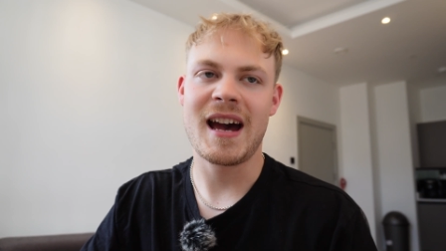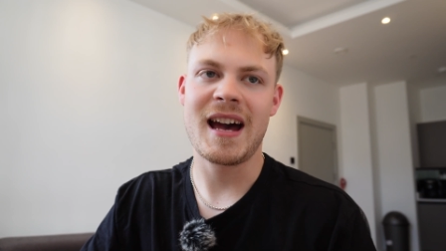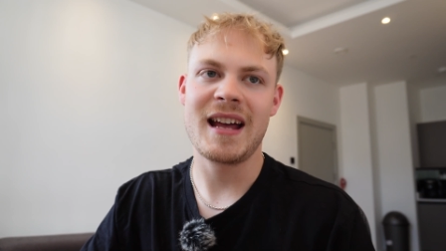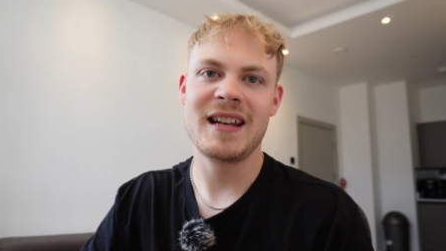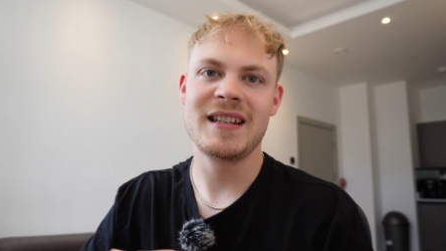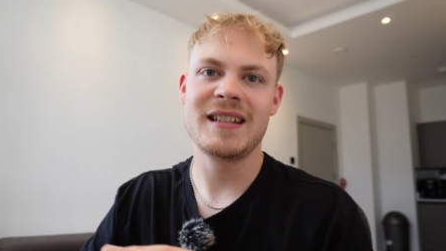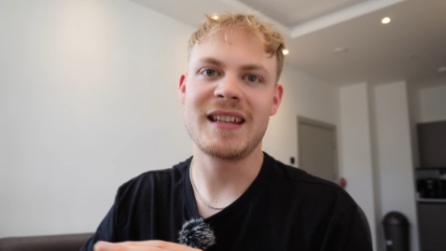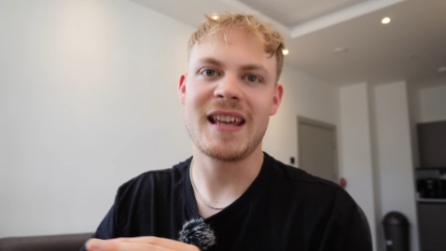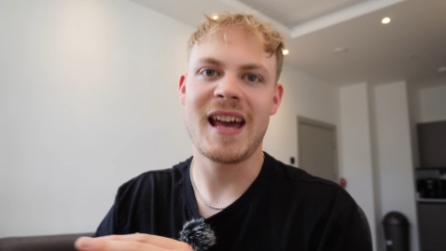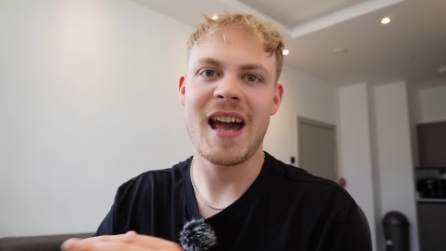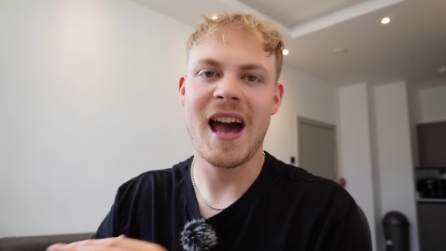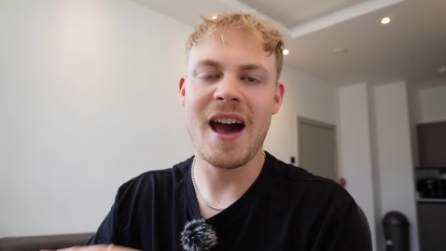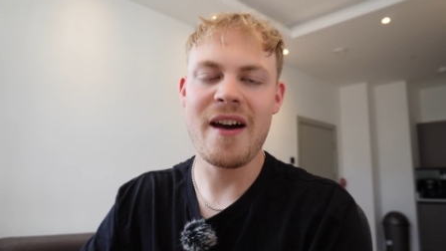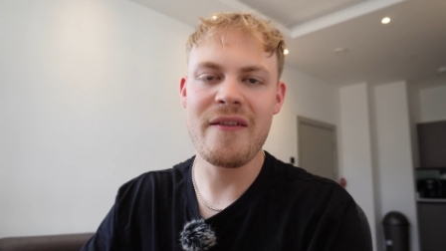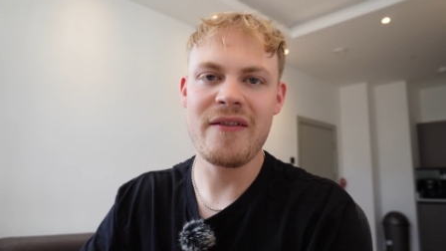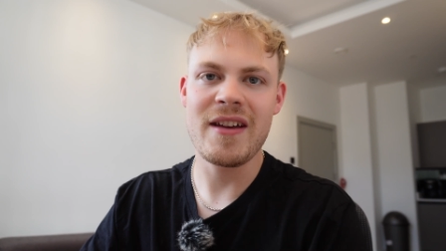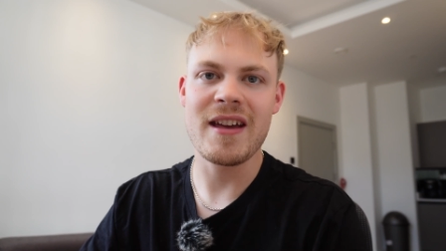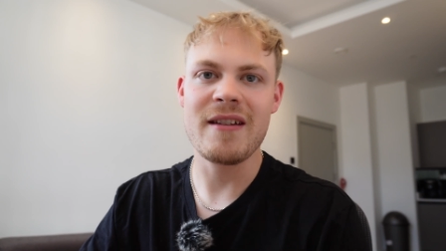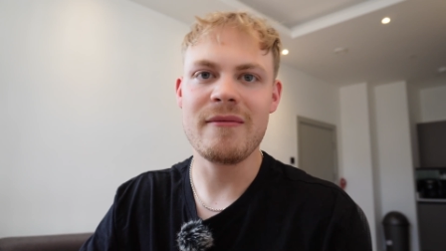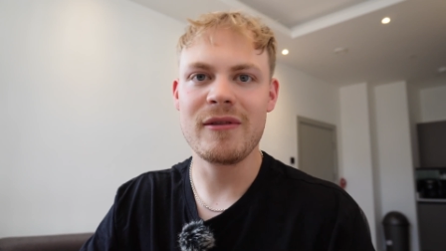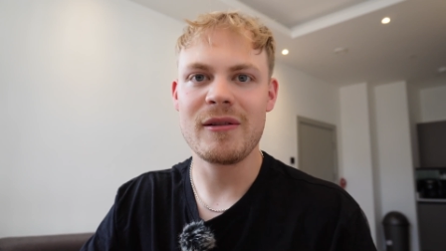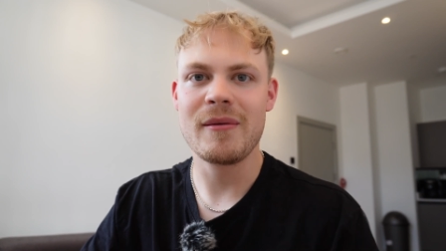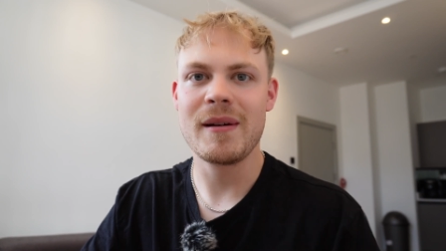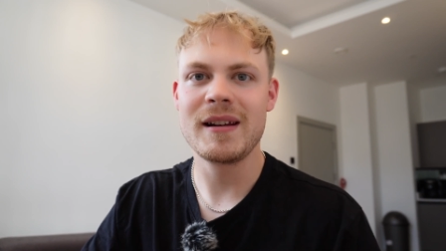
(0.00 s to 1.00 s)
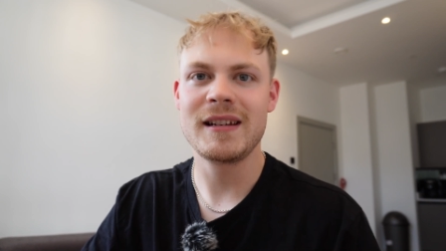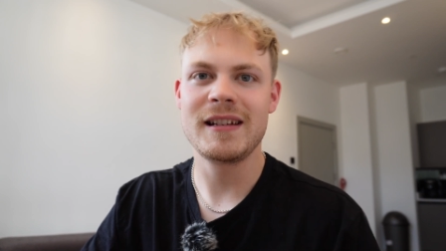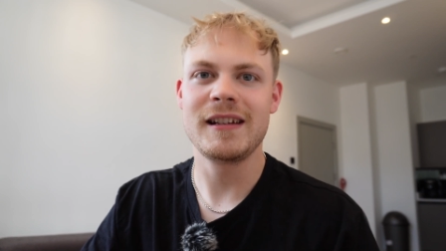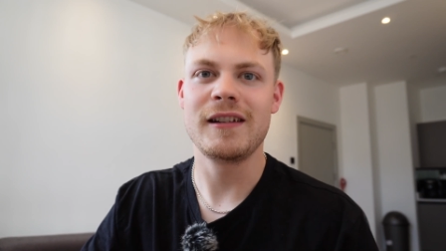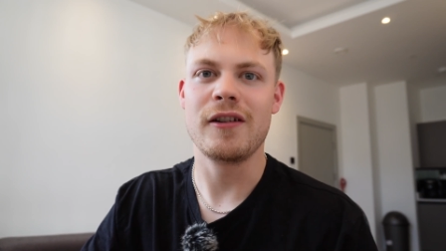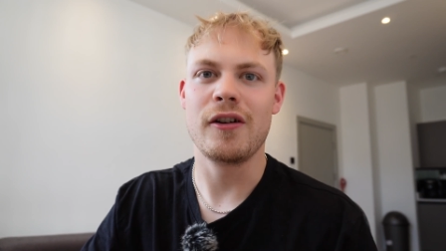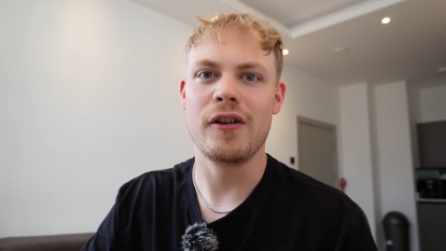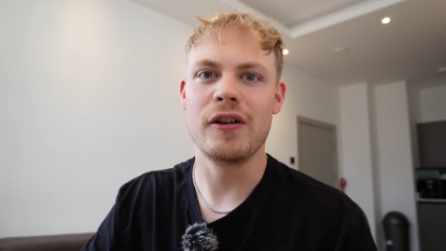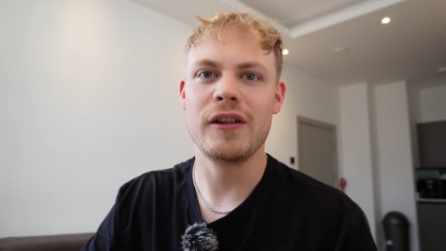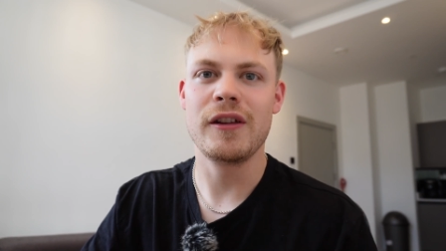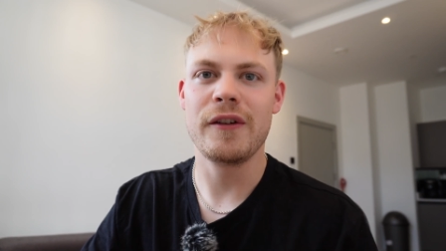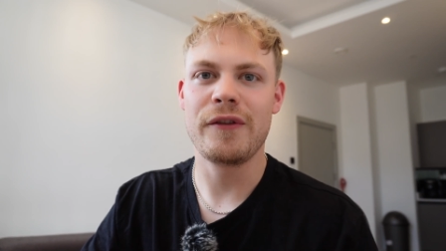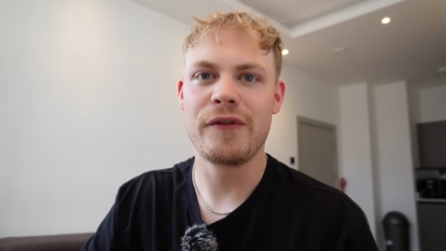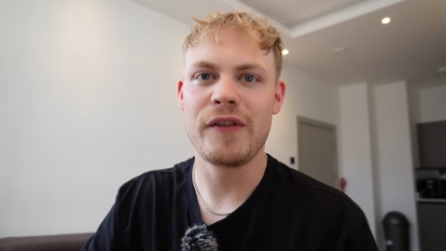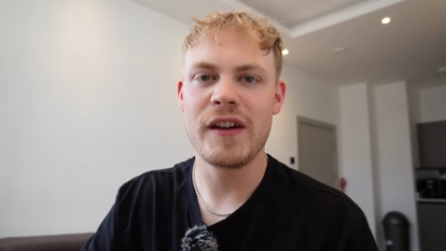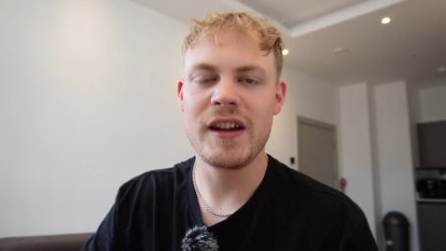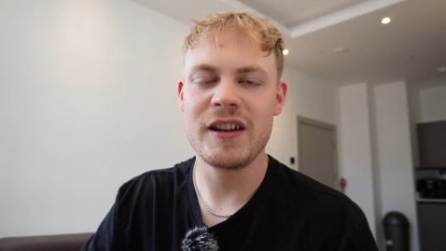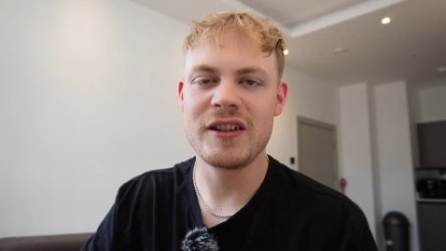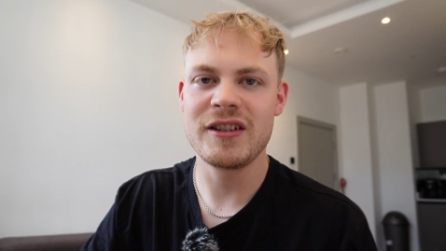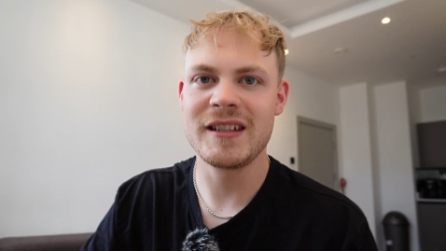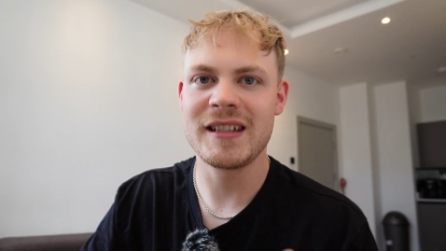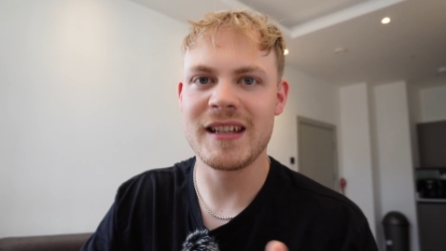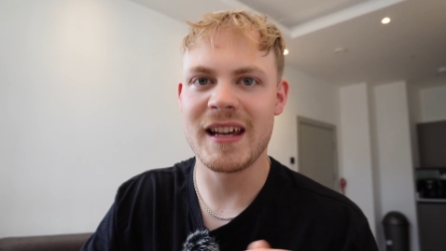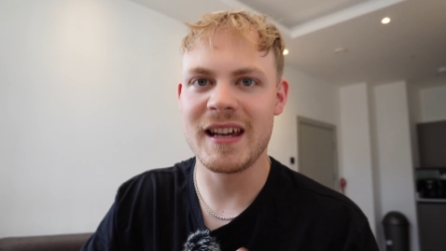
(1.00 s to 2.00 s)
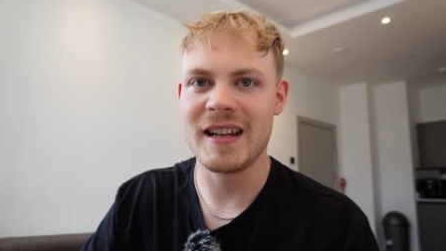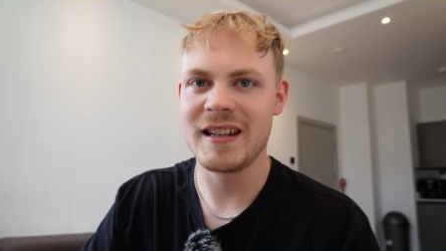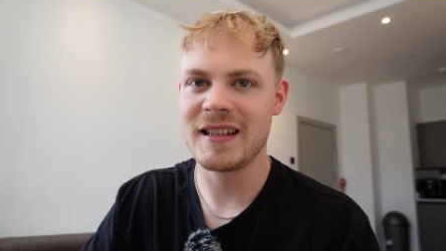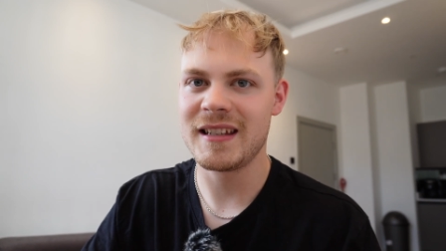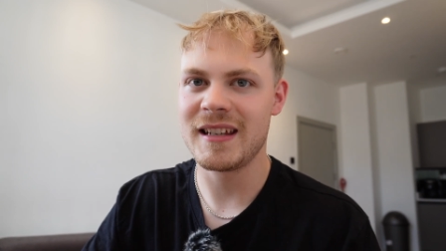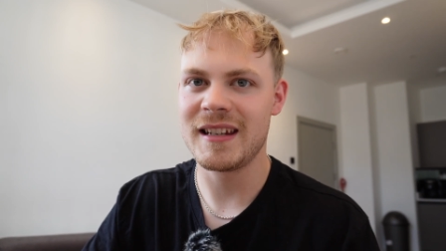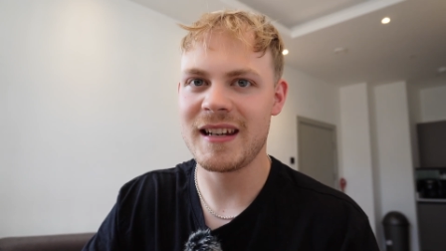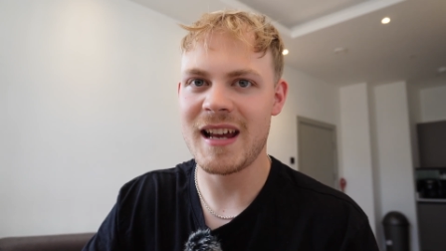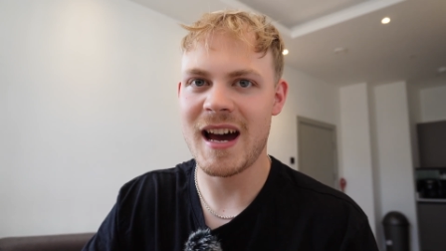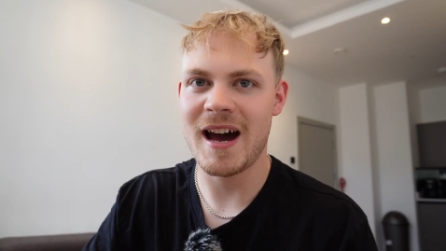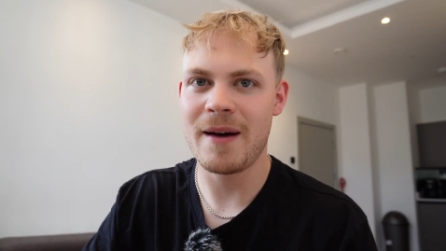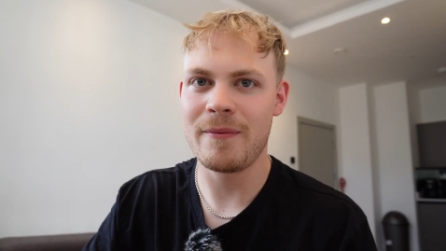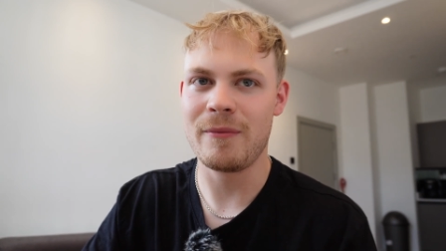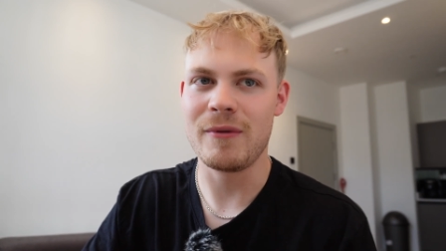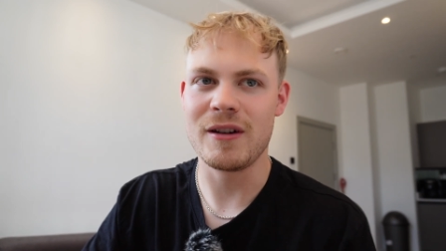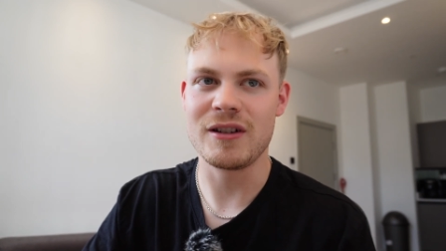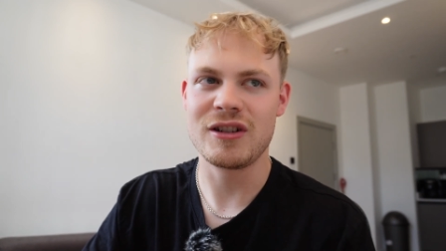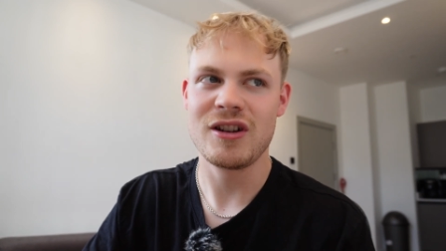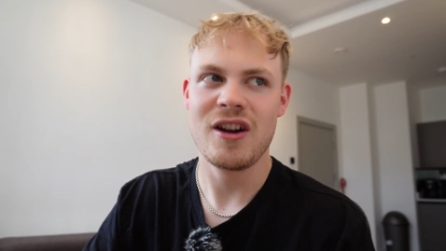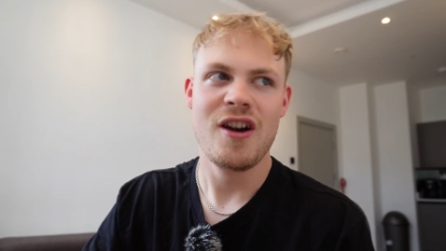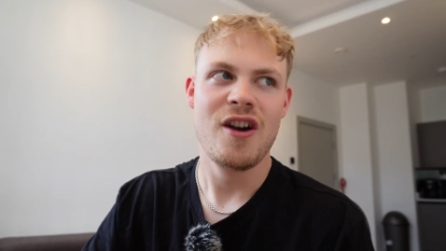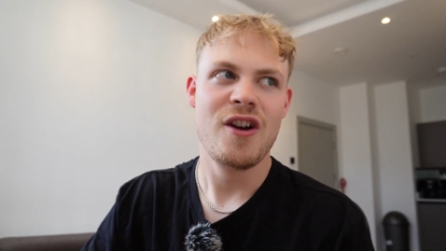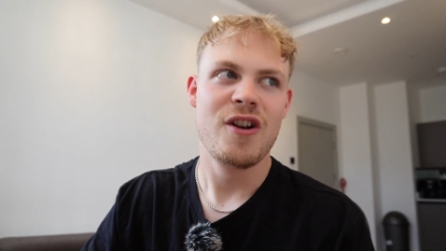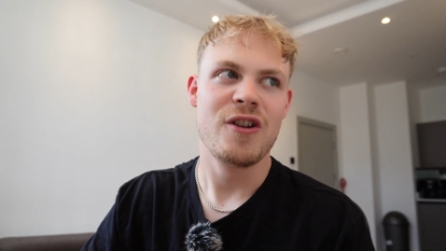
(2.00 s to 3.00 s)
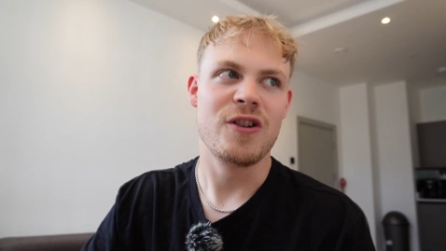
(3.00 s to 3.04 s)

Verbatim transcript: and they have implemented other features into NAB which